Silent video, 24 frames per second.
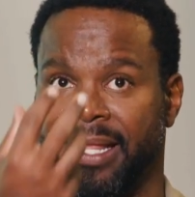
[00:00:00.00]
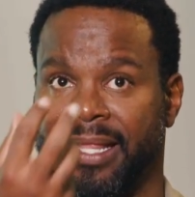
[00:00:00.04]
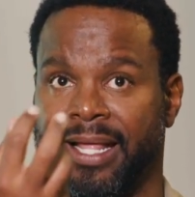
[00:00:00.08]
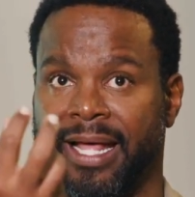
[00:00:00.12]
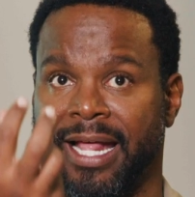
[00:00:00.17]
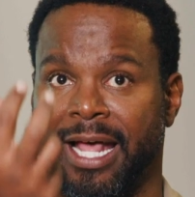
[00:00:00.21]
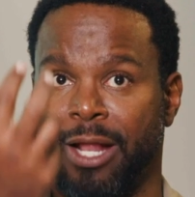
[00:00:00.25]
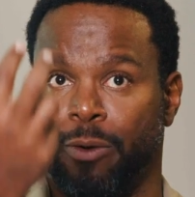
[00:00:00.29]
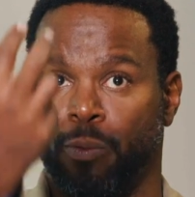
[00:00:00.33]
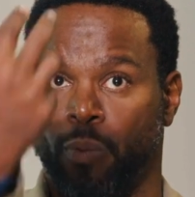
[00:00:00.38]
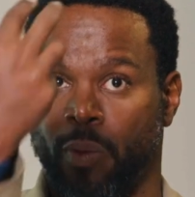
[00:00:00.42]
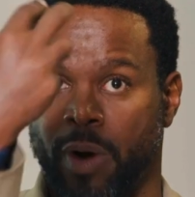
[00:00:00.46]

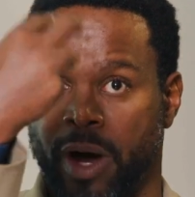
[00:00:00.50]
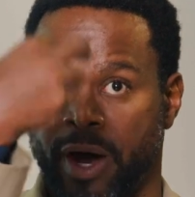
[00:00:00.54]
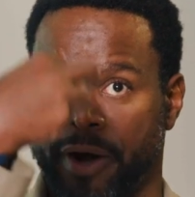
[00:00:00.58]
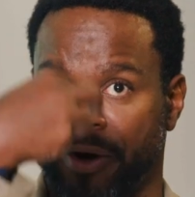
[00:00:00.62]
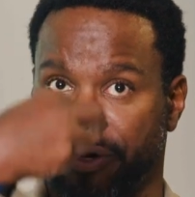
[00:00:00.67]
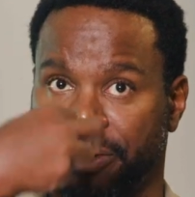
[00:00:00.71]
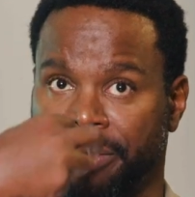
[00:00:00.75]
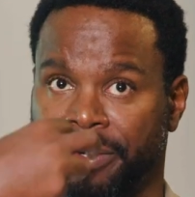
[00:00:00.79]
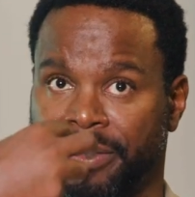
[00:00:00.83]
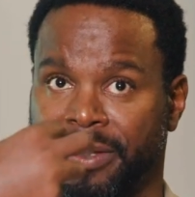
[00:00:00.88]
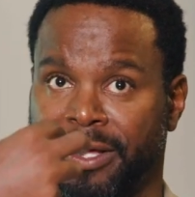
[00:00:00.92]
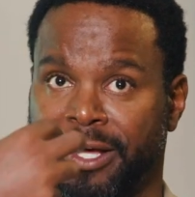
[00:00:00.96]
that had
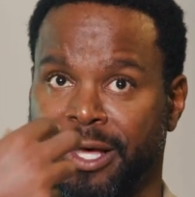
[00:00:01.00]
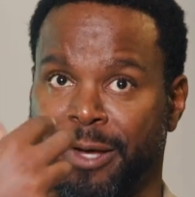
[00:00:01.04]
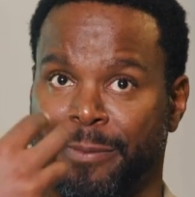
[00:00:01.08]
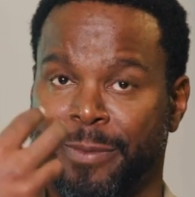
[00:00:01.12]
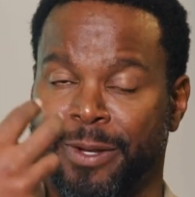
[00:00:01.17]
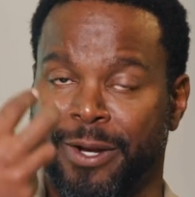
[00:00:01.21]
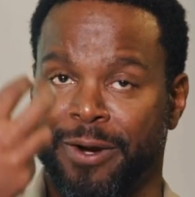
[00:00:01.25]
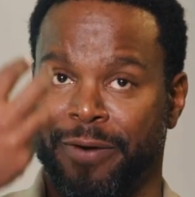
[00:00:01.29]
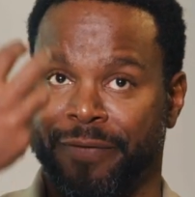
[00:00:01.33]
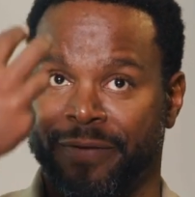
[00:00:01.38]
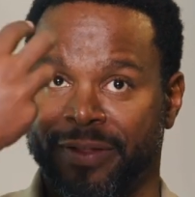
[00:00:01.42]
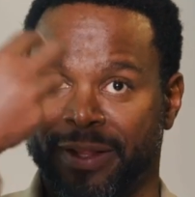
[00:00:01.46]
water
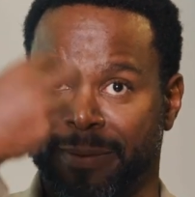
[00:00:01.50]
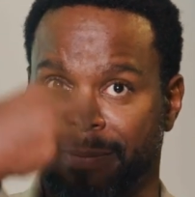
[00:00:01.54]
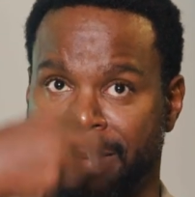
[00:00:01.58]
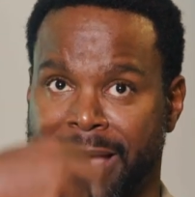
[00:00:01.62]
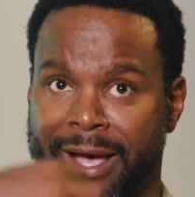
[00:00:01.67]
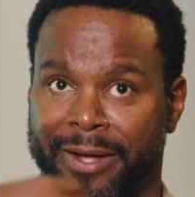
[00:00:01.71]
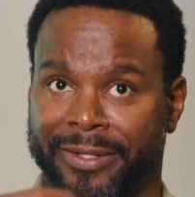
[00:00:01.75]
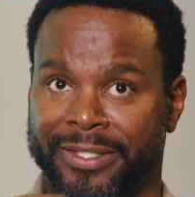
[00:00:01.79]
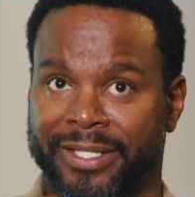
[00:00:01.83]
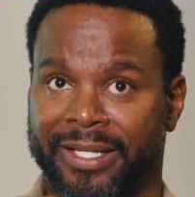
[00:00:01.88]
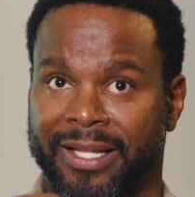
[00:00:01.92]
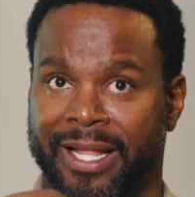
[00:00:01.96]
coming over the
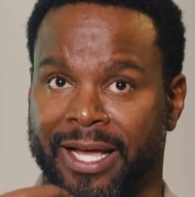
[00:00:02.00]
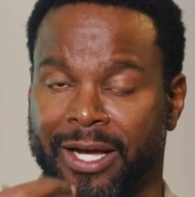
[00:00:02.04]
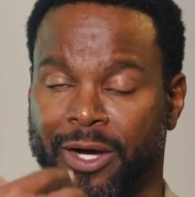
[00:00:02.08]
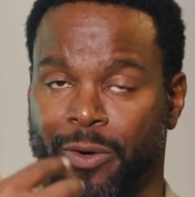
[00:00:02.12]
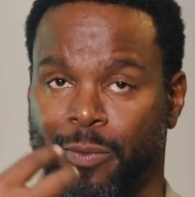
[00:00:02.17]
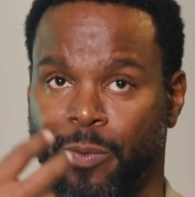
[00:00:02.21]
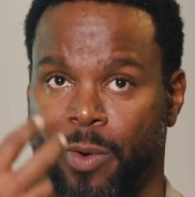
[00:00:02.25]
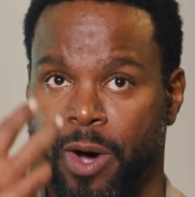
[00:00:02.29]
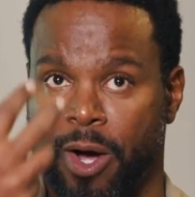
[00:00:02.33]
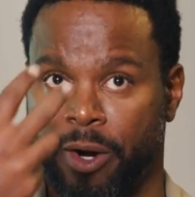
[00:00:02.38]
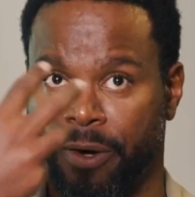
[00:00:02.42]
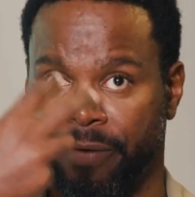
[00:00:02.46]
mountain like
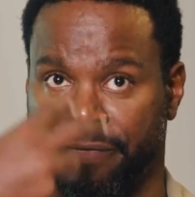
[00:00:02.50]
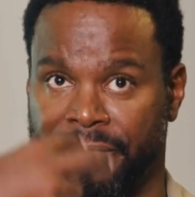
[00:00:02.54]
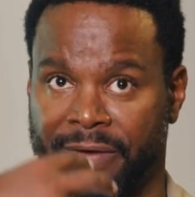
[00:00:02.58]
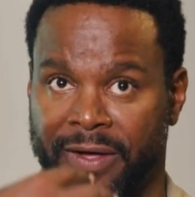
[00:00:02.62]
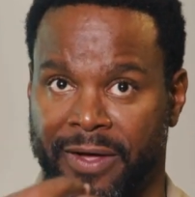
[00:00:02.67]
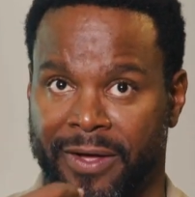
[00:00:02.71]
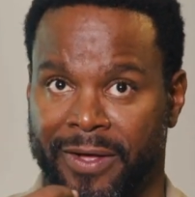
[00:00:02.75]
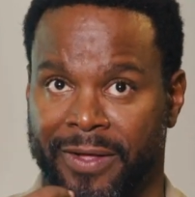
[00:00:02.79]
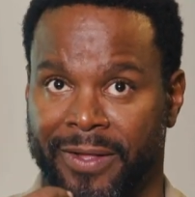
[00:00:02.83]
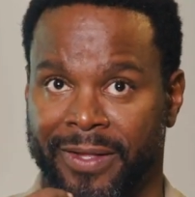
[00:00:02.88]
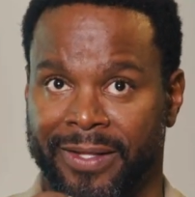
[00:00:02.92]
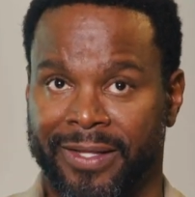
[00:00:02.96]
a
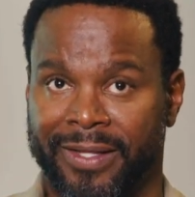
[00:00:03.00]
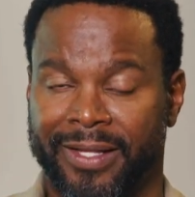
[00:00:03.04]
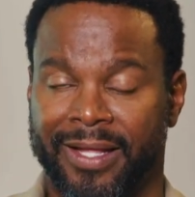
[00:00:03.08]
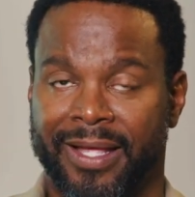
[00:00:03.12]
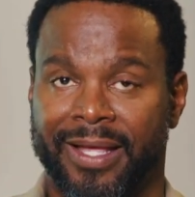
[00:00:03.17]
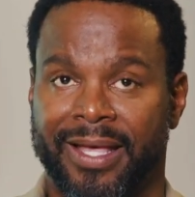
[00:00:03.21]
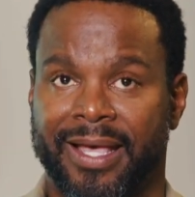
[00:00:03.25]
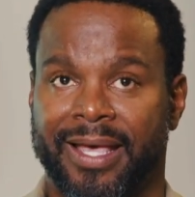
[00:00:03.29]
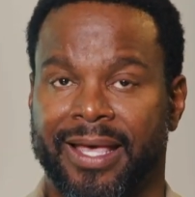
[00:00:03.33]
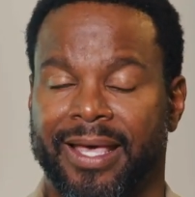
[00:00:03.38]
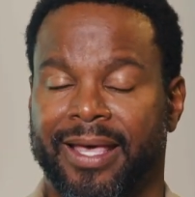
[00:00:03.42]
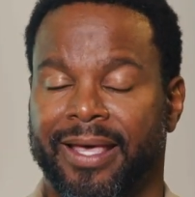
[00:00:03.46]
waterfall.
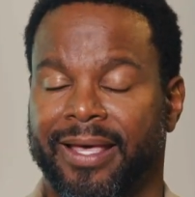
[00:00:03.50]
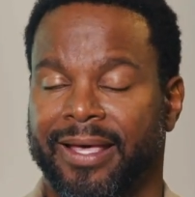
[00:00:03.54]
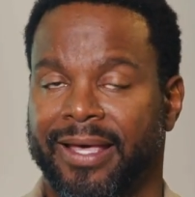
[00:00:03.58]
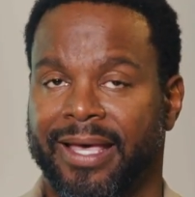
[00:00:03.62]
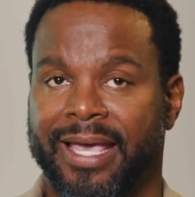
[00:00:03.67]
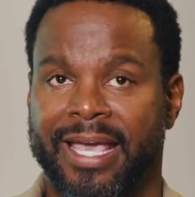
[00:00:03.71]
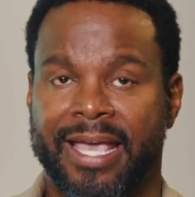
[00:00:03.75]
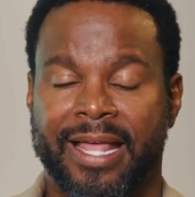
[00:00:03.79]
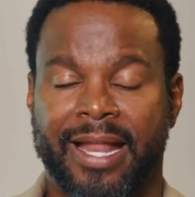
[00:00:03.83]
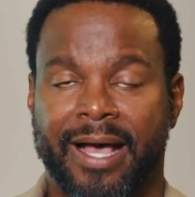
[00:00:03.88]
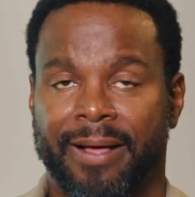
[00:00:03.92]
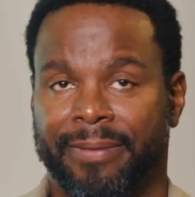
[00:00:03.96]

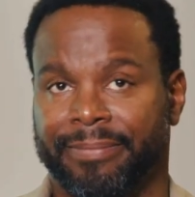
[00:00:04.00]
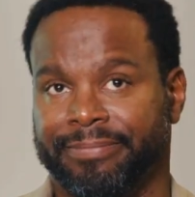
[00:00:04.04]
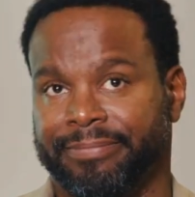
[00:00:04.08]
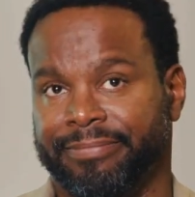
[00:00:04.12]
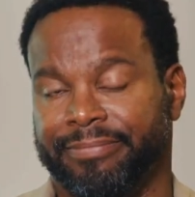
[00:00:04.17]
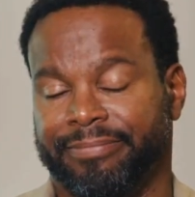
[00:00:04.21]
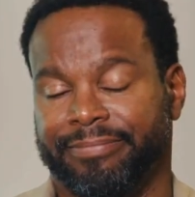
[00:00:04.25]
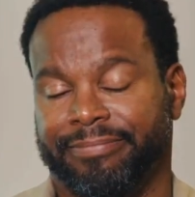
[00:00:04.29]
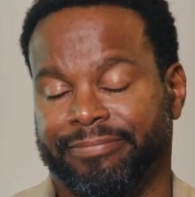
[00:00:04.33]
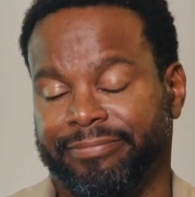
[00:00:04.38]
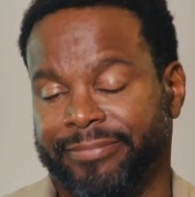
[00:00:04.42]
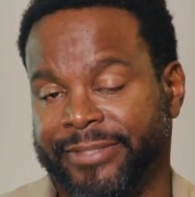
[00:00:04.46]
And I'm,
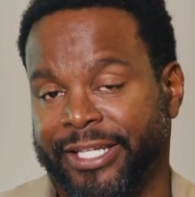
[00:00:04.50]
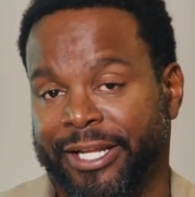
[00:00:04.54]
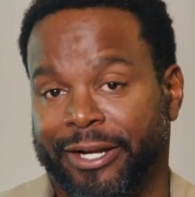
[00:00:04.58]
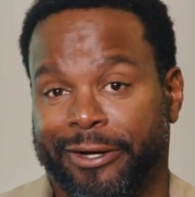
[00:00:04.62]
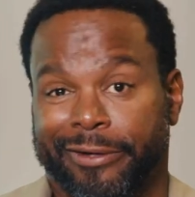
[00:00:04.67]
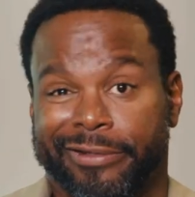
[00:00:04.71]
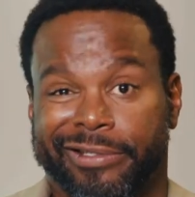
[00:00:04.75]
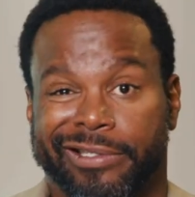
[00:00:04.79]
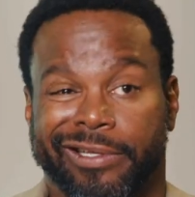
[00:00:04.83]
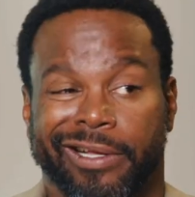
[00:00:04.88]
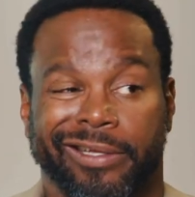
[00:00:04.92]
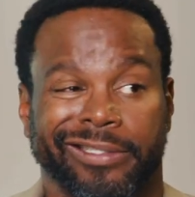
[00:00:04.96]
you know,
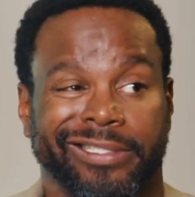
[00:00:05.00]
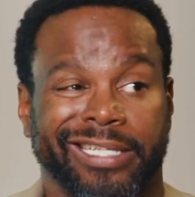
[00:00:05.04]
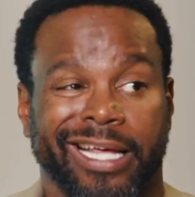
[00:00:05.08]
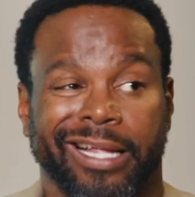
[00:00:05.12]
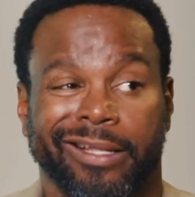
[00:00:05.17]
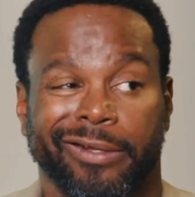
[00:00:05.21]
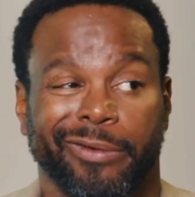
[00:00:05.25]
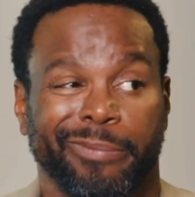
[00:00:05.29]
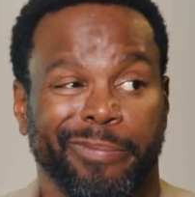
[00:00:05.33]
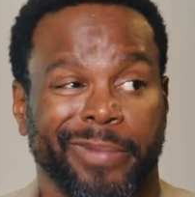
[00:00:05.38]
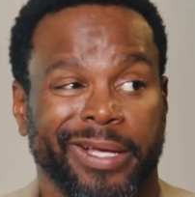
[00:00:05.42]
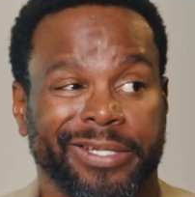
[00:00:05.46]
it's gonna
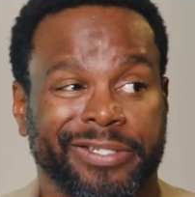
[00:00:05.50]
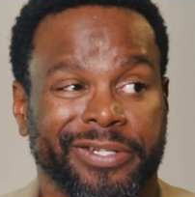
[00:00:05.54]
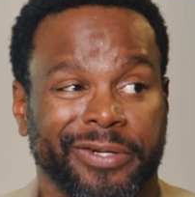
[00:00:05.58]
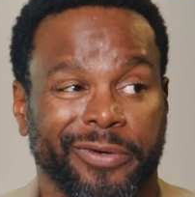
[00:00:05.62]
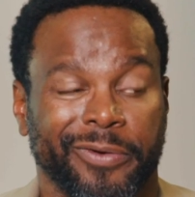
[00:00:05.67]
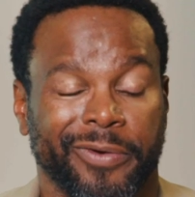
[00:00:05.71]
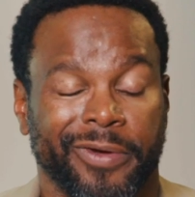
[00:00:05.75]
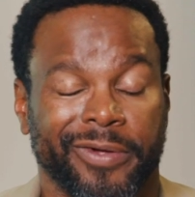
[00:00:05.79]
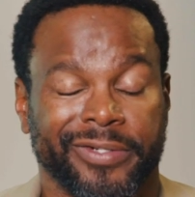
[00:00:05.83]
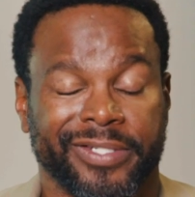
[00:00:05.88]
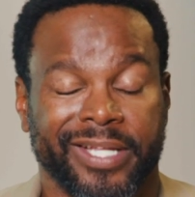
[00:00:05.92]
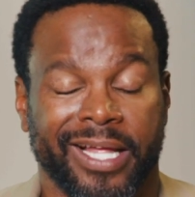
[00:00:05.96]
sound a little
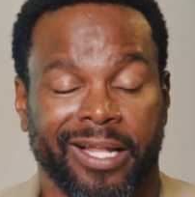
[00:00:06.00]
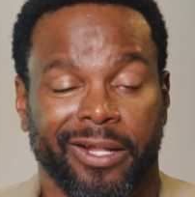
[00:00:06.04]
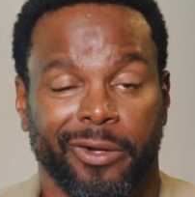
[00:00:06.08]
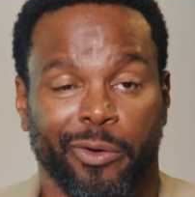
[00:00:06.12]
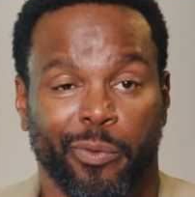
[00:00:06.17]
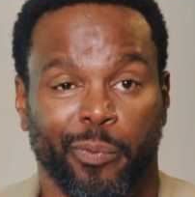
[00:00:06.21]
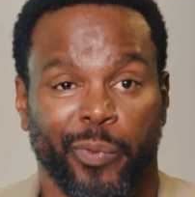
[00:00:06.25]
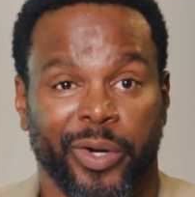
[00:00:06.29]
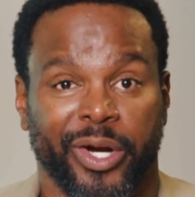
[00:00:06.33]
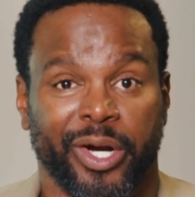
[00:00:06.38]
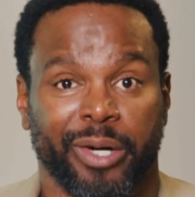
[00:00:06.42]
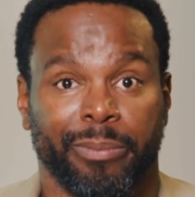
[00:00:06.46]
mystical, gonna sound a
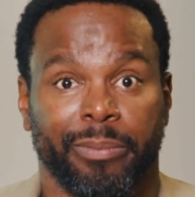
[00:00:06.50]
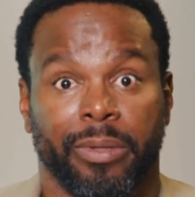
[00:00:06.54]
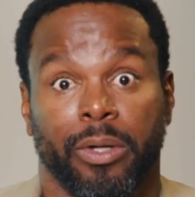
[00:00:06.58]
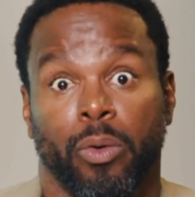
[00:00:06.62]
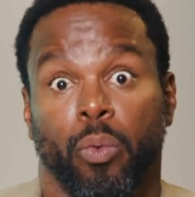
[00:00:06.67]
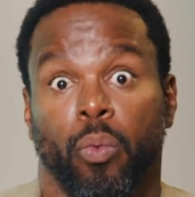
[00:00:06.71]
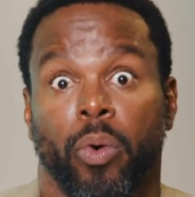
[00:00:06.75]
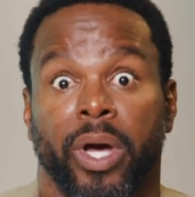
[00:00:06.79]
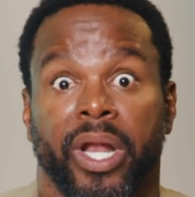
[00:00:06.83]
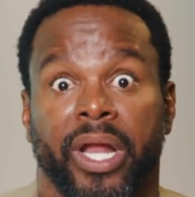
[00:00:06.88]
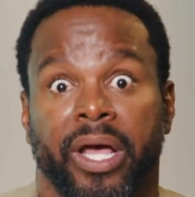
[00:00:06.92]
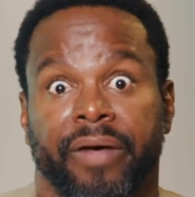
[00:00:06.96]
little weird, but
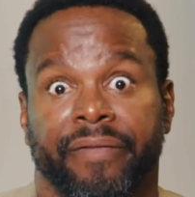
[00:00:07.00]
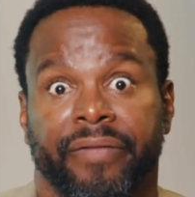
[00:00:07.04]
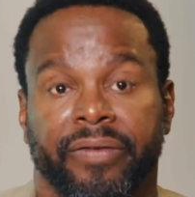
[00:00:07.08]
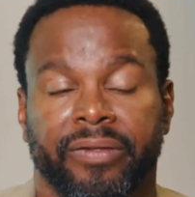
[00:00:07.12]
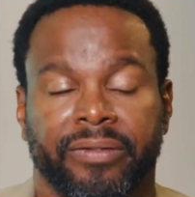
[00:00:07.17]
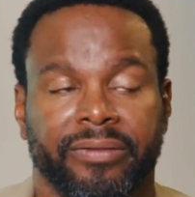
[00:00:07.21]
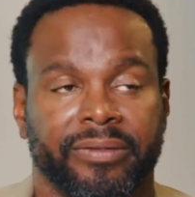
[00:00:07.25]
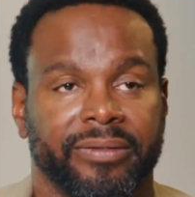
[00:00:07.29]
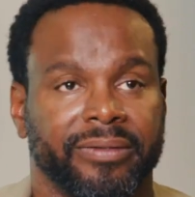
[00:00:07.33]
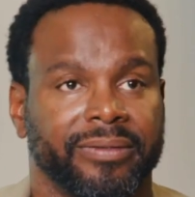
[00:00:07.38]
whatever.